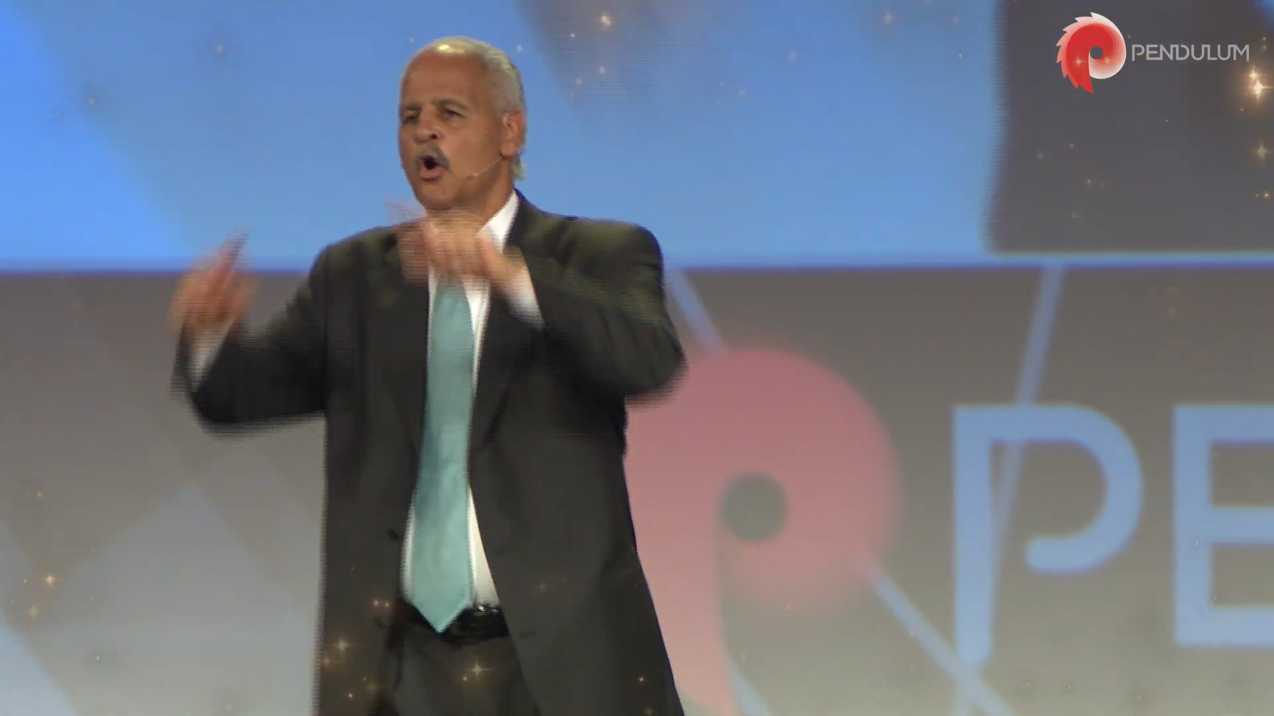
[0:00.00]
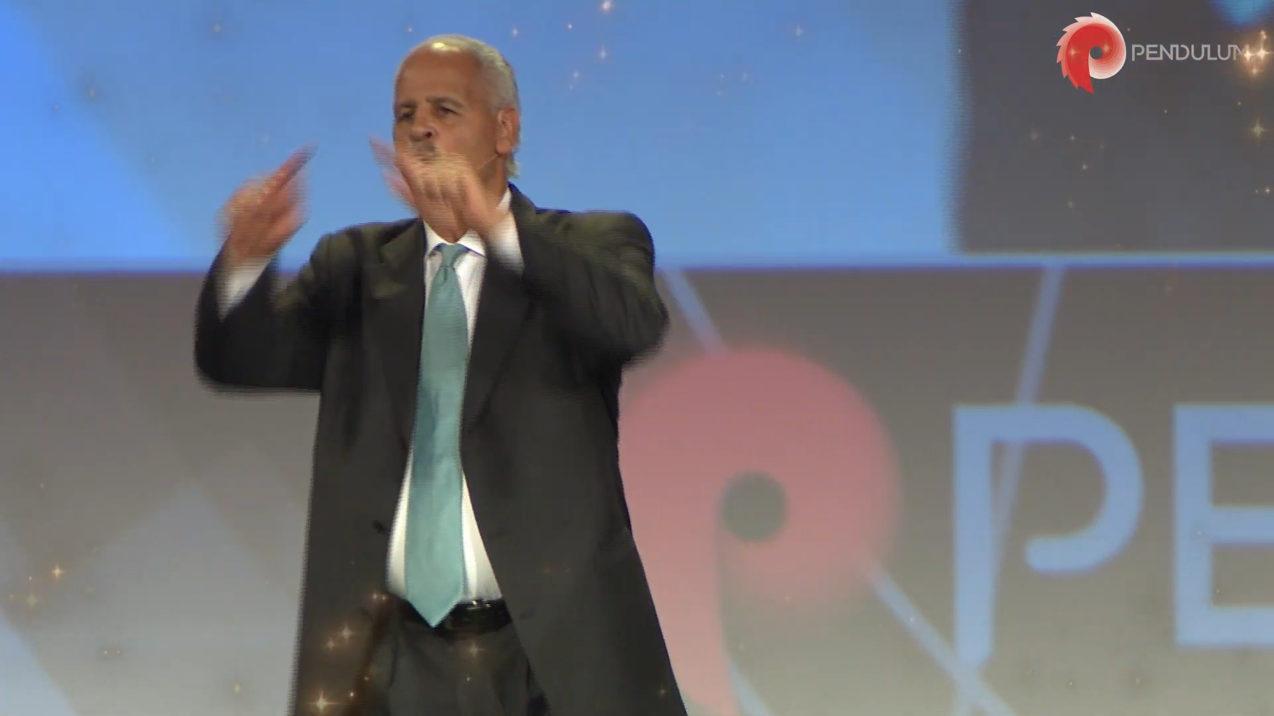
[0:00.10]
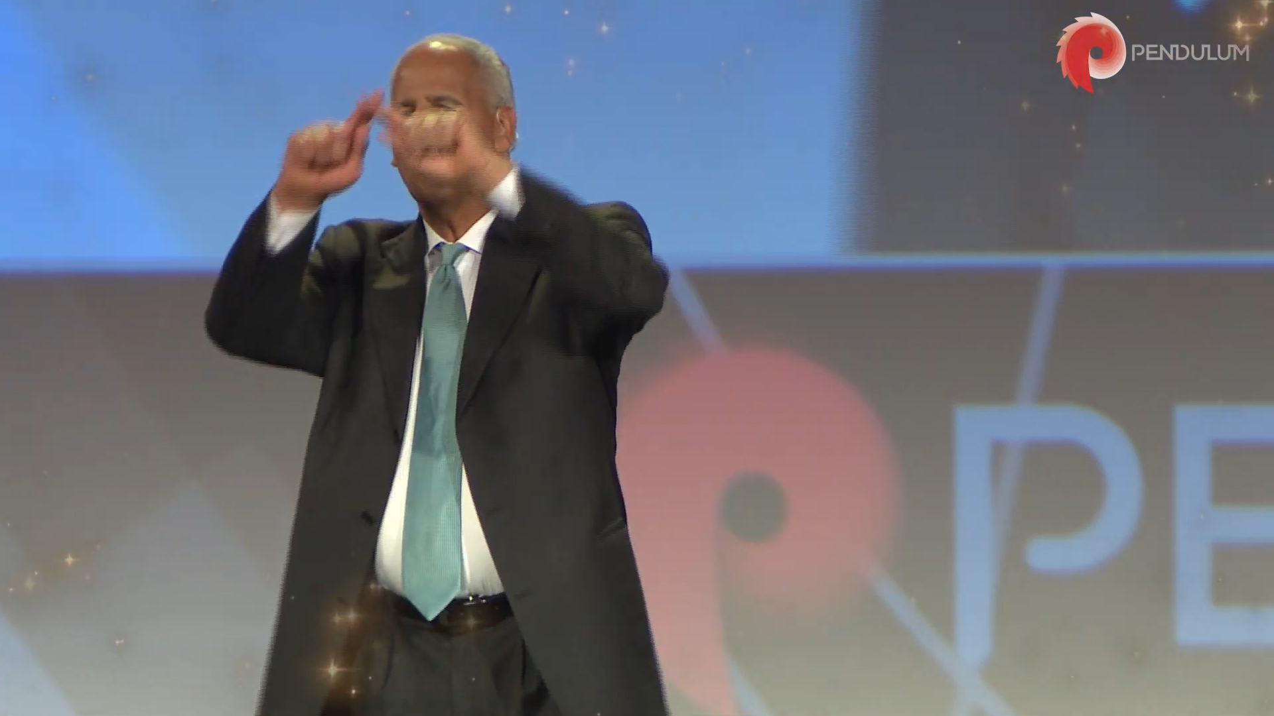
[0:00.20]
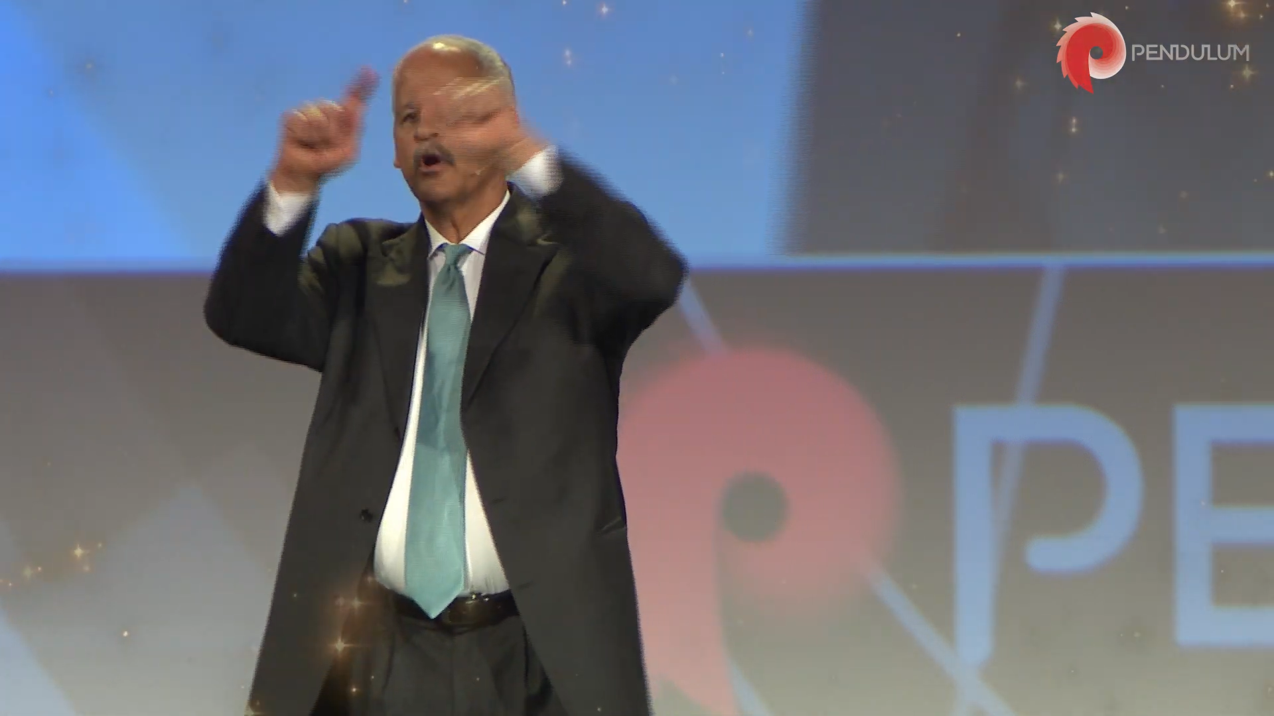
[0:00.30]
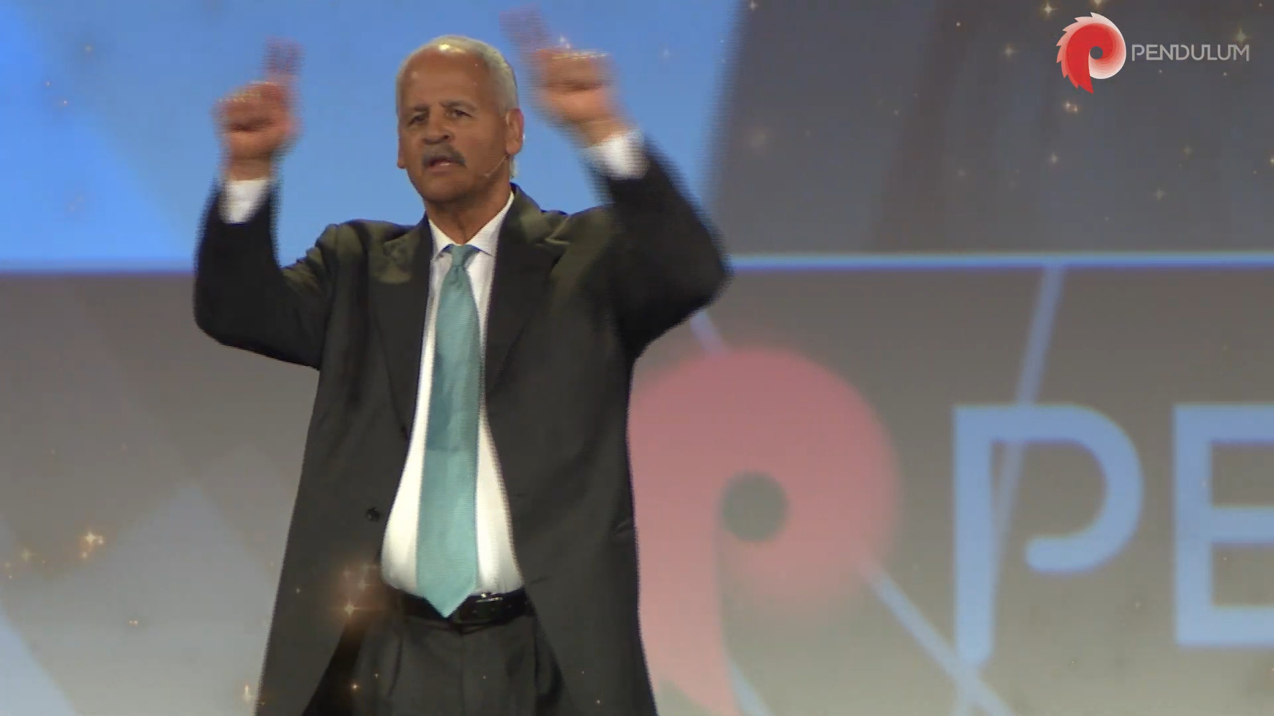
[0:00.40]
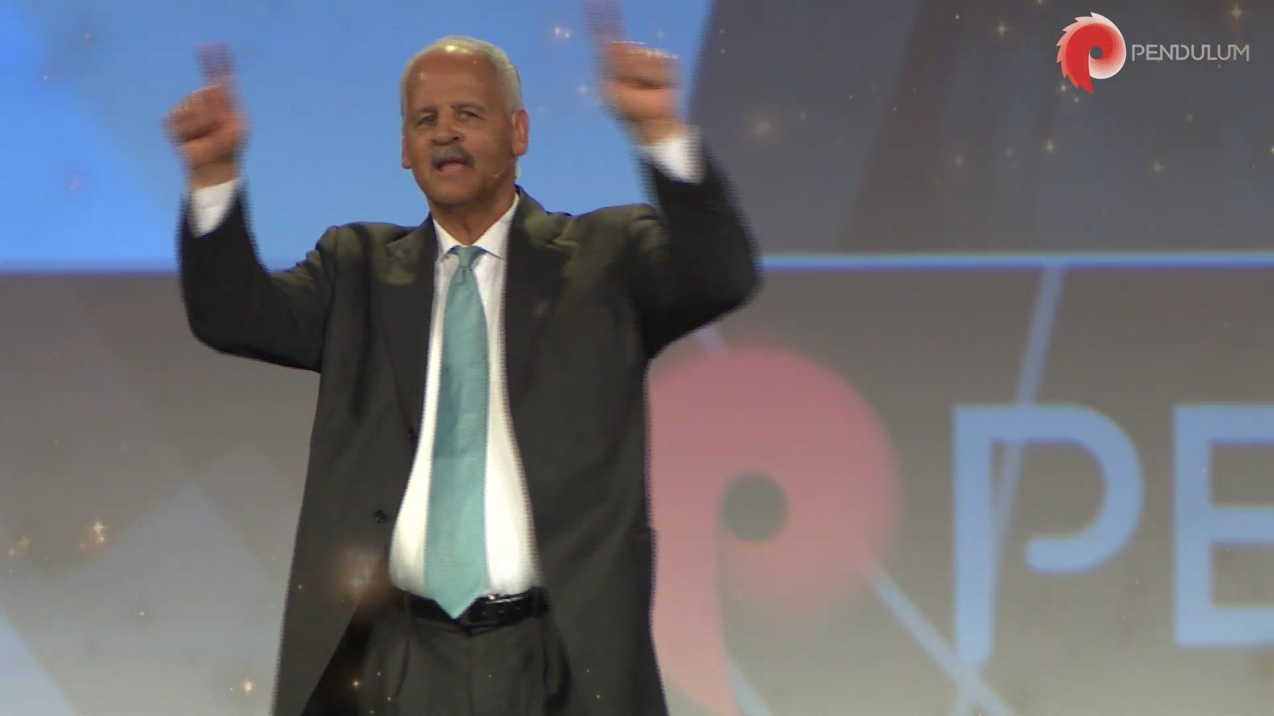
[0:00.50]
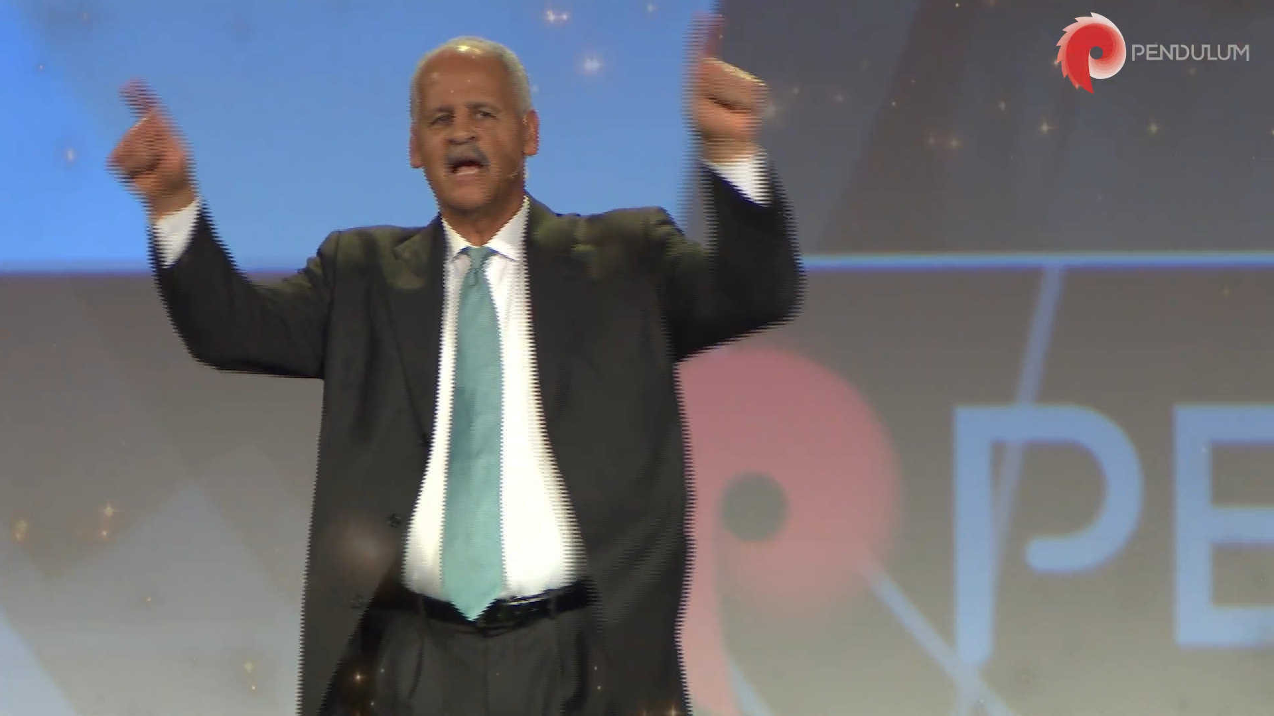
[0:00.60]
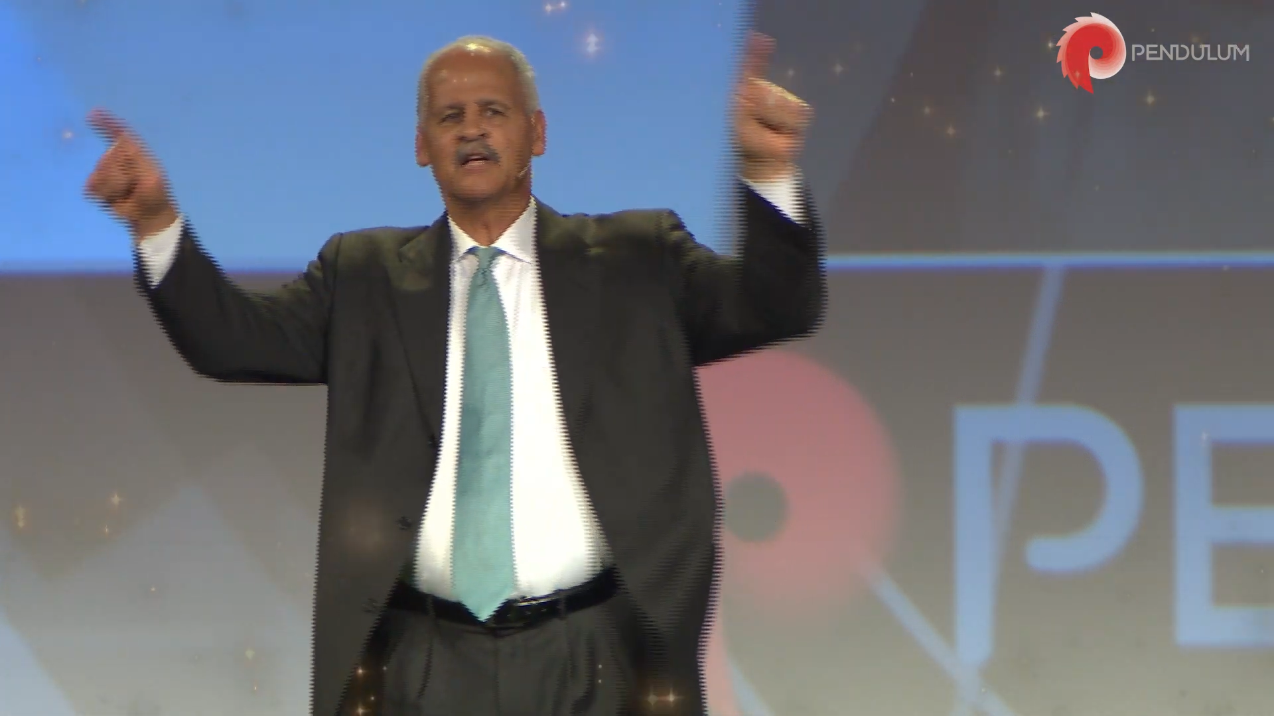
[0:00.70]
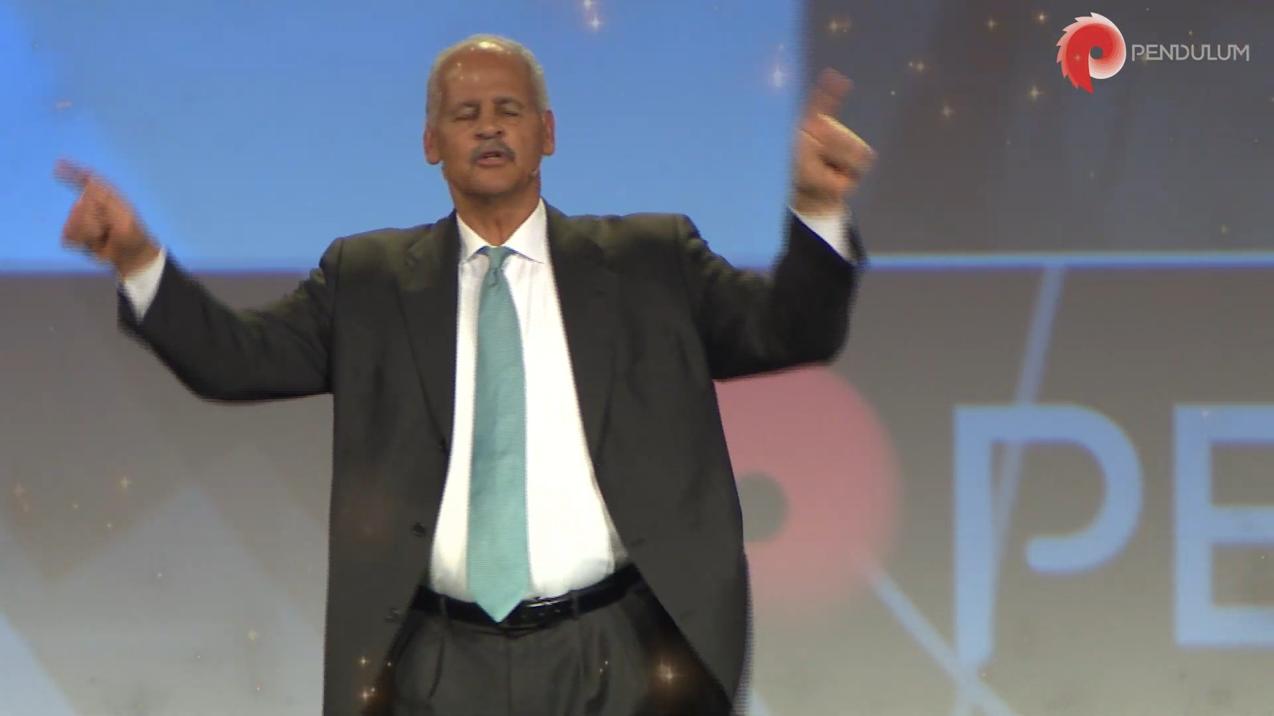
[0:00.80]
organize